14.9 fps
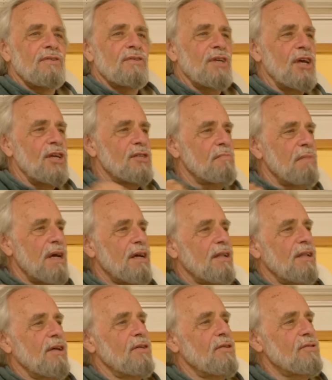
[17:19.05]
changed my
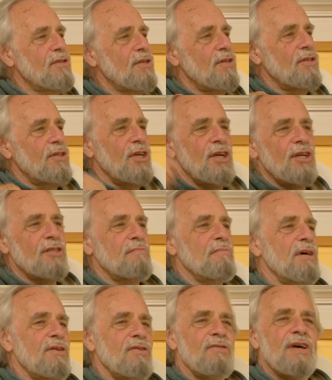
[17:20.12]
clothes and changed
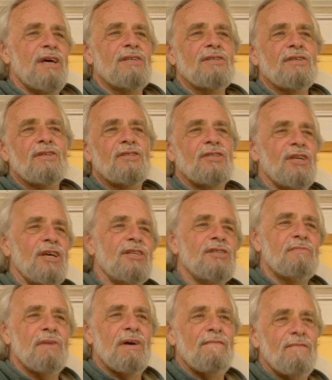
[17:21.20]
my dress and
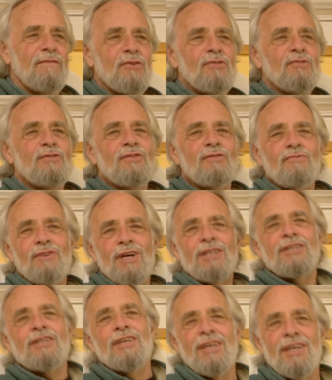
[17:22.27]
changed my food and
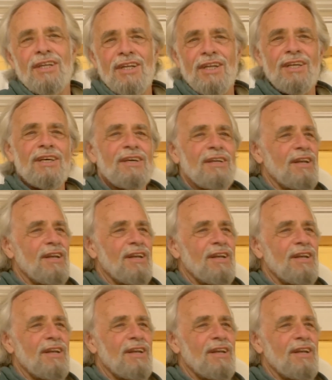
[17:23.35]
went to India.